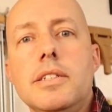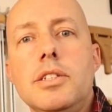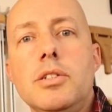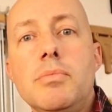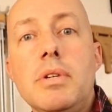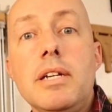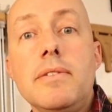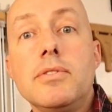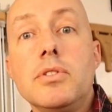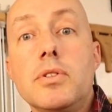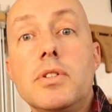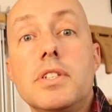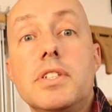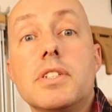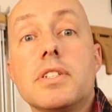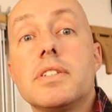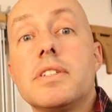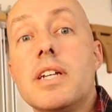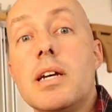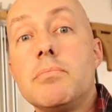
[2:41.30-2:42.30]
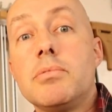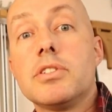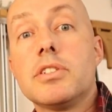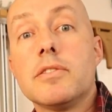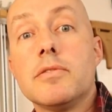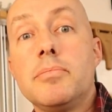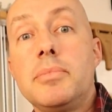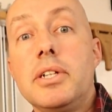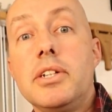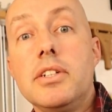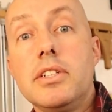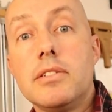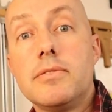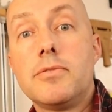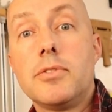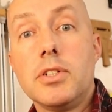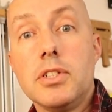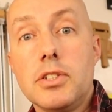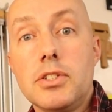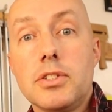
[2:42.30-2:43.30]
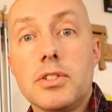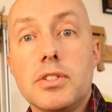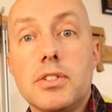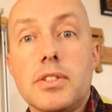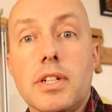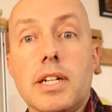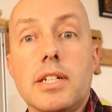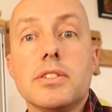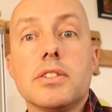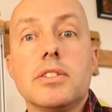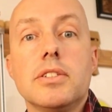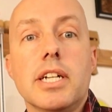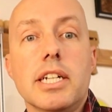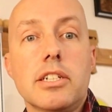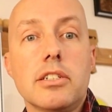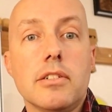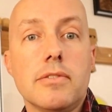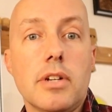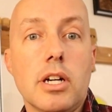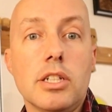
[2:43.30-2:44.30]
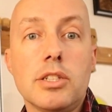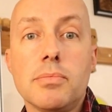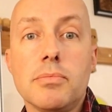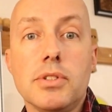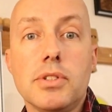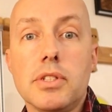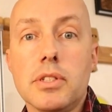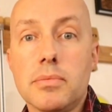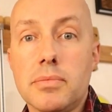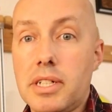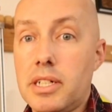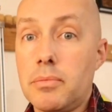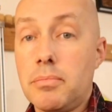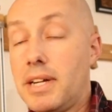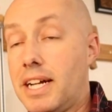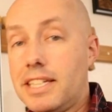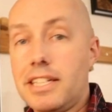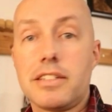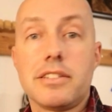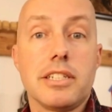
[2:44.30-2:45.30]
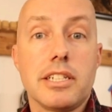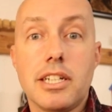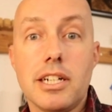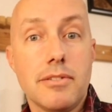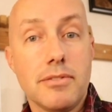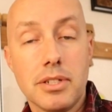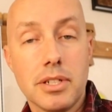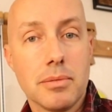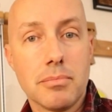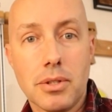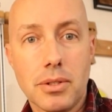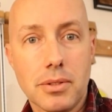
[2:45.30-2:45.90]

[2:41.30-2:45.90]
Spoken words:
You may have noticed examples of period furniture styles in decorative arts museums that are practically covered in